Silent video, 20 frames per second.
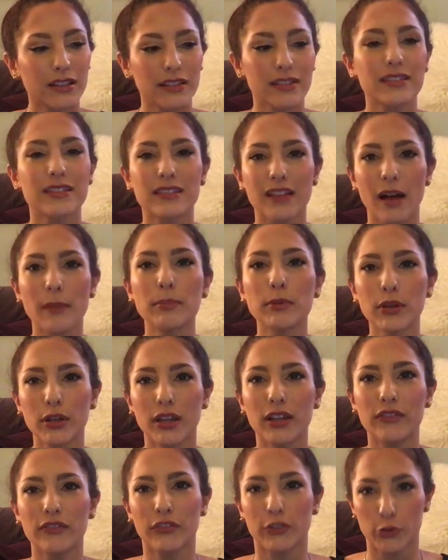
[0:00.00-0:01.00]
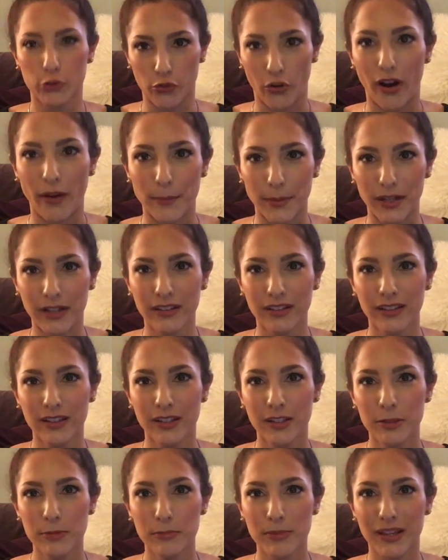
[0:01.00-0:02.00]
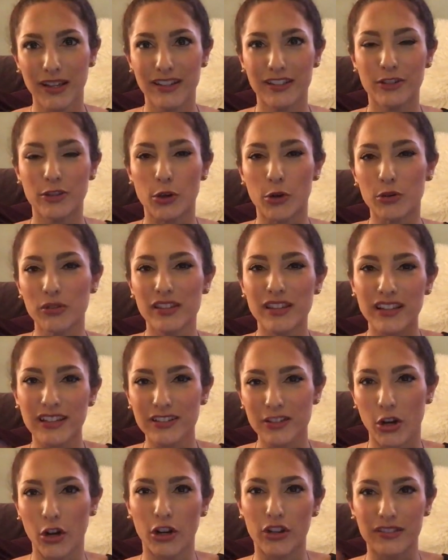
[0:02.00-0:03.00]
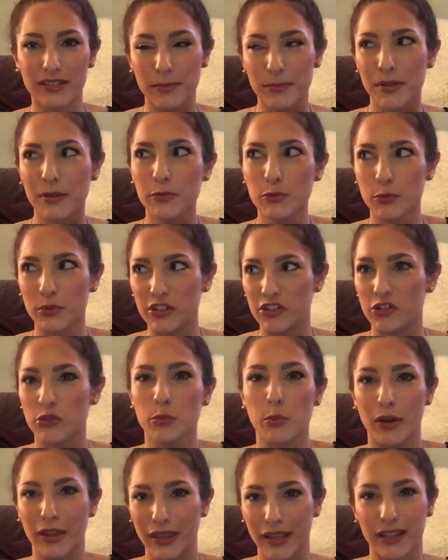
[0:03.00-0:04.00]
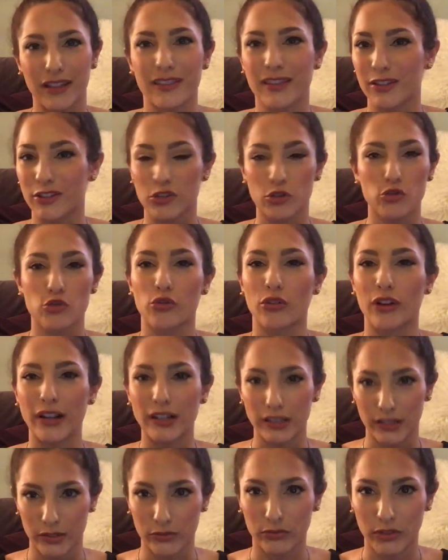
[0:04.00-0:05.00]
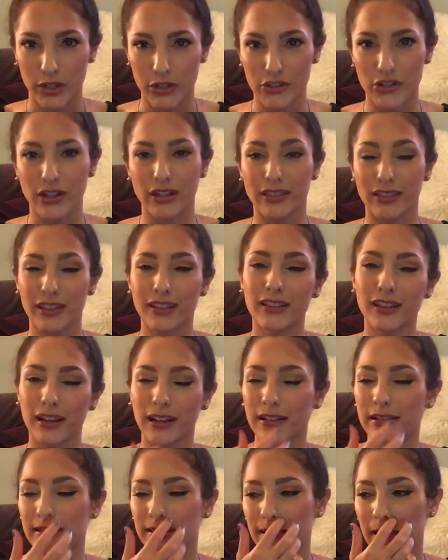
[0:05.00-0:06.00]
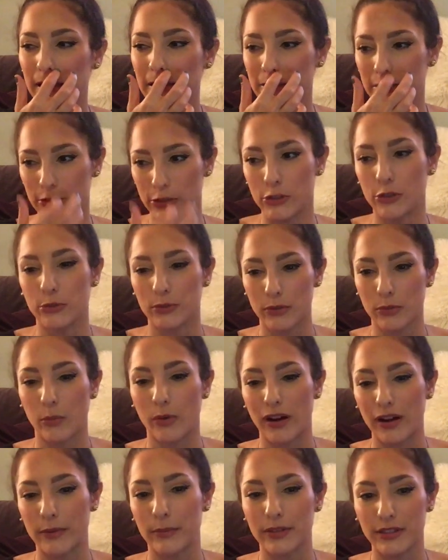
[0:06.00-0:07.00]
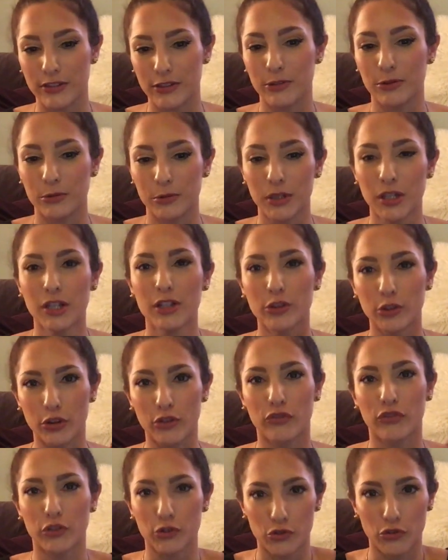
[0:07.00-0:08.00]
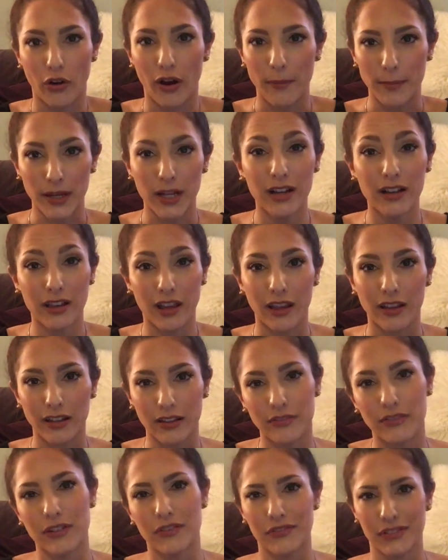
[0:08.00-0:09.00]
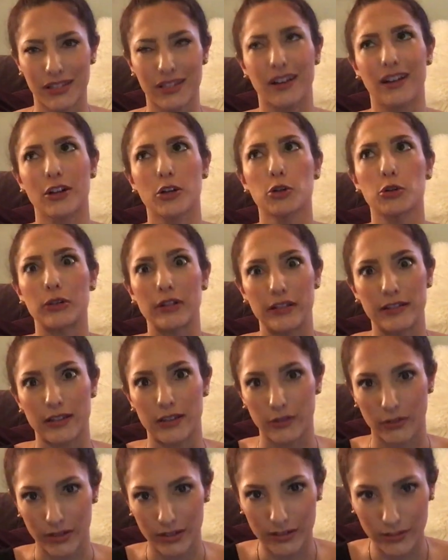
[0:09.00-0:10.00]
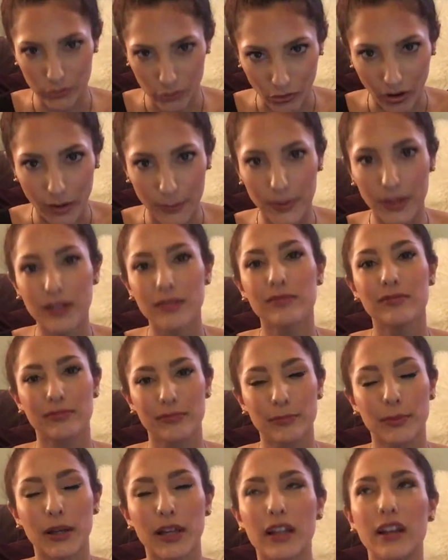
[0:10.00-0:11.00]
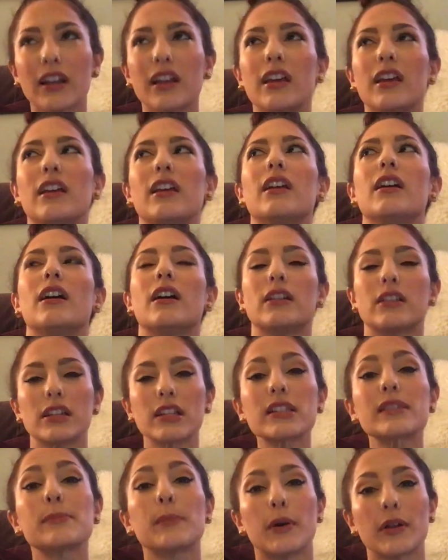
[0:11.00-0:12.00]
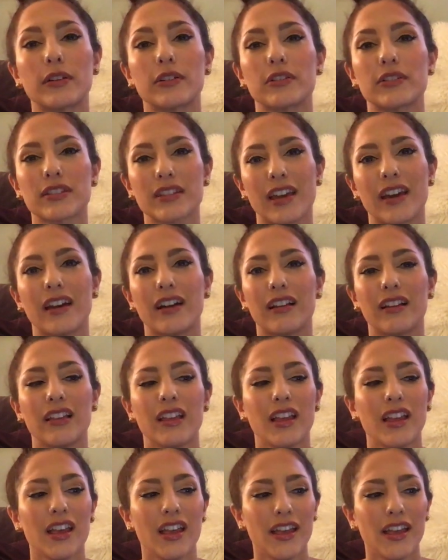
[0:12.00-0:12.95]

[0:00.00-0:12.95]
stop looking for drama, because those things are, sometimes we just want like this adrenaline rush. And I think that has a lot to do with why we do look for drama. Again, even if it's not crazy, crazy drama, but on a smaller scale.